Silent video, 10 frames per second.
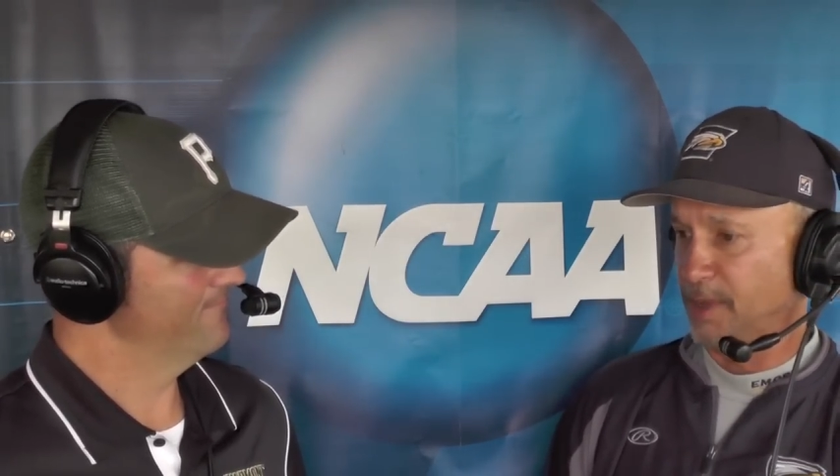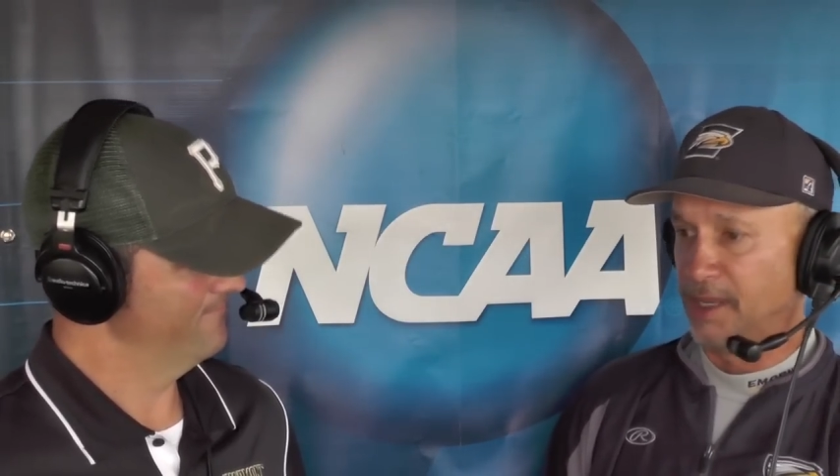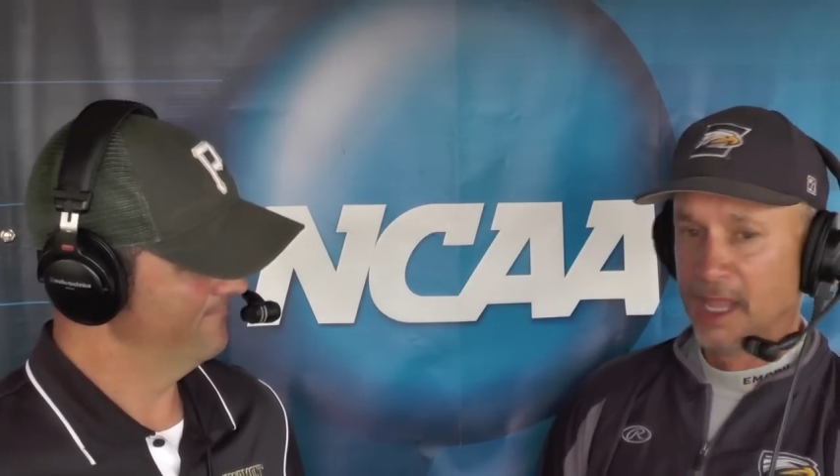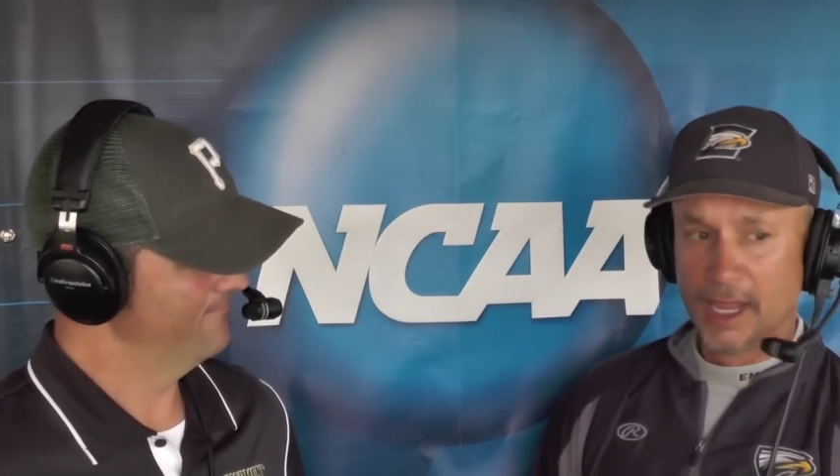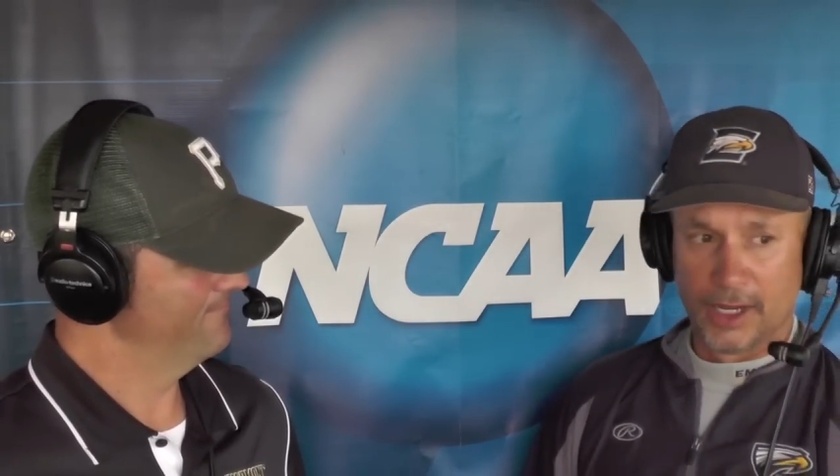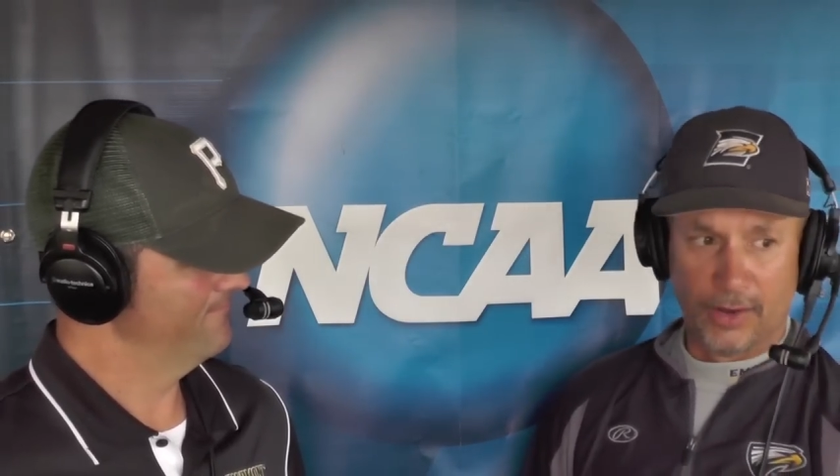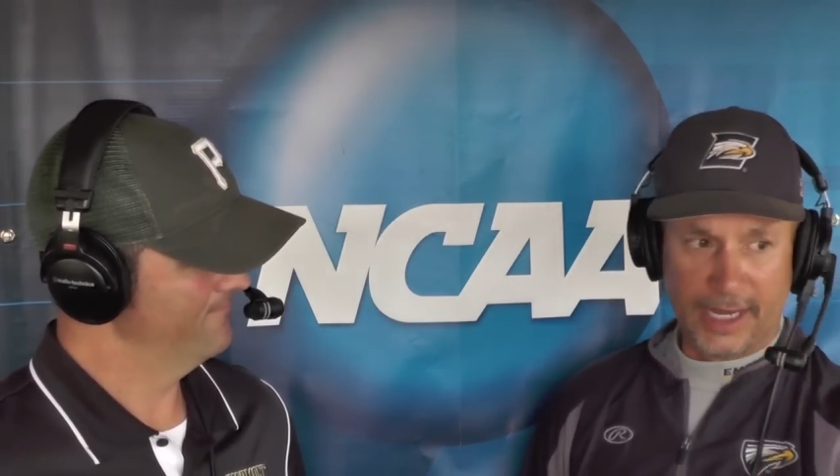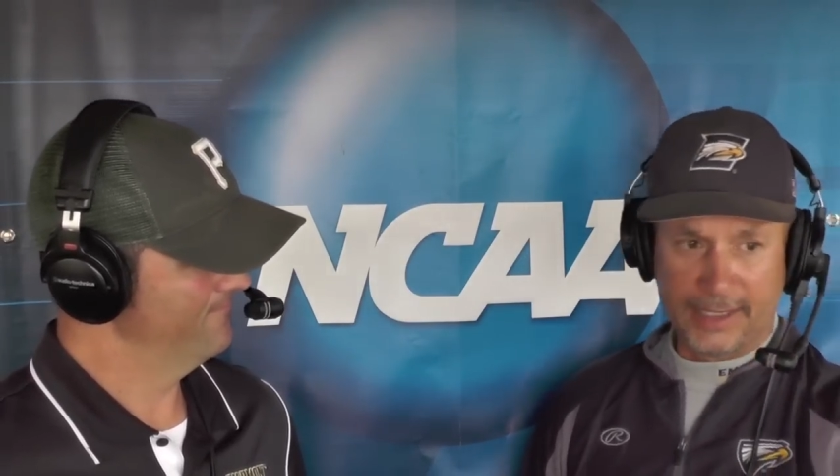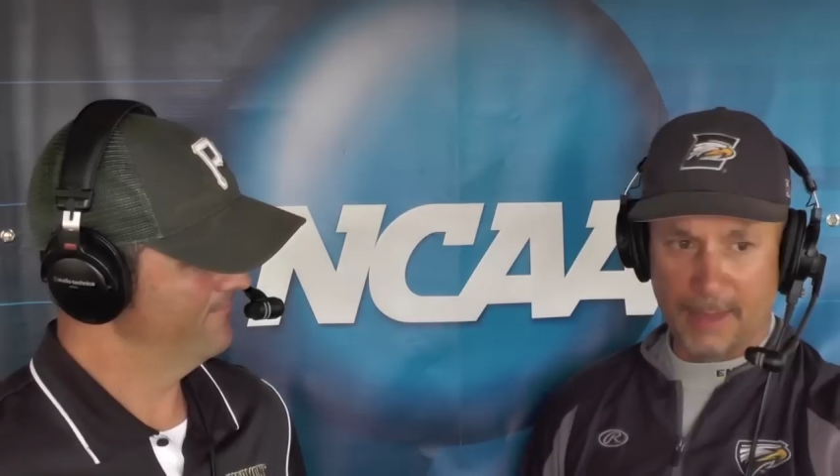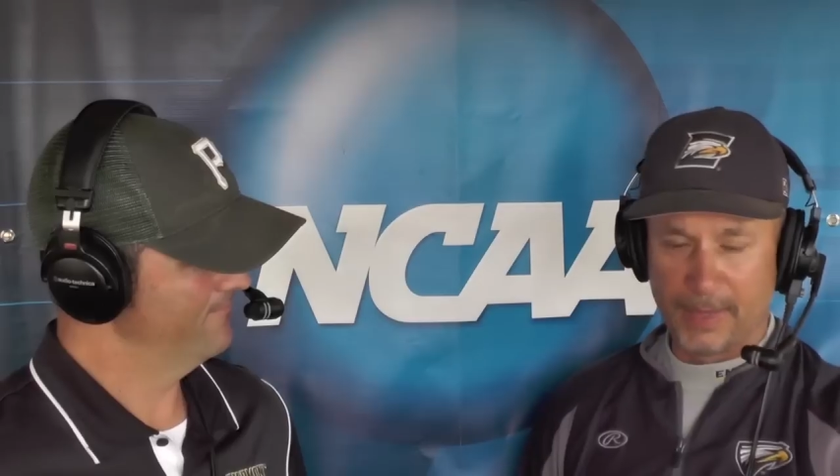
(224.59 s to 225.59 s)
But he
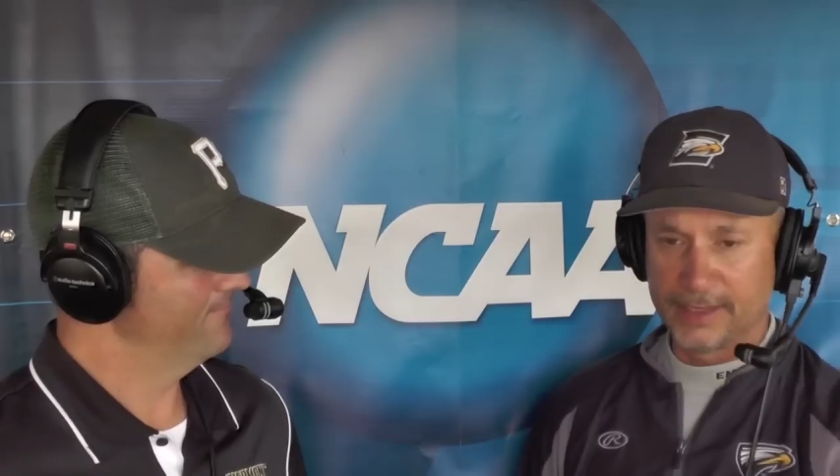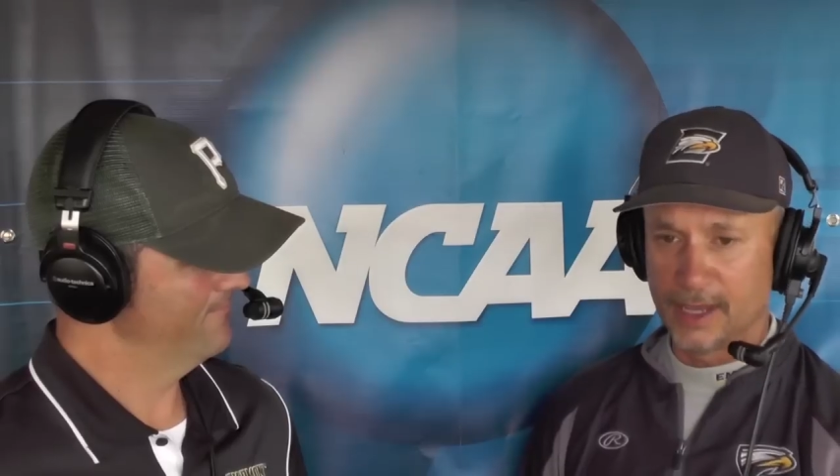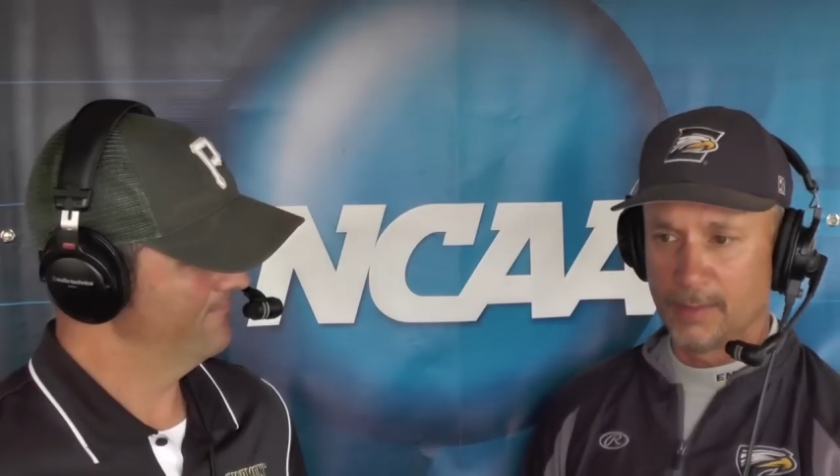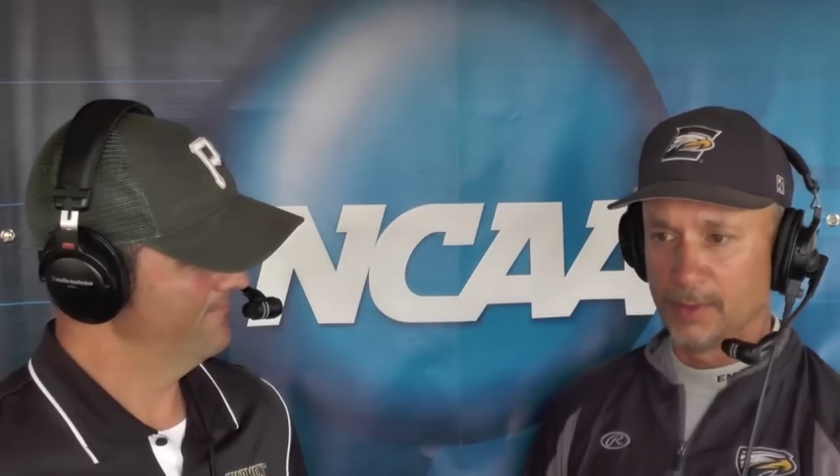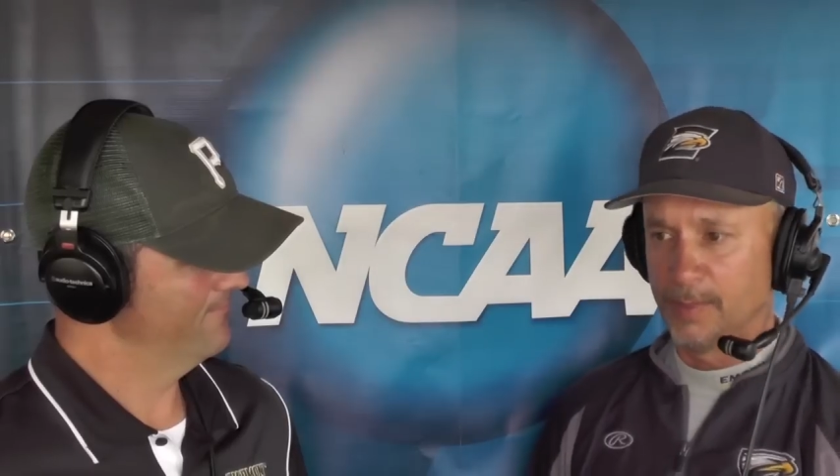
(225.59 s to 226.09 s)
hit that big double.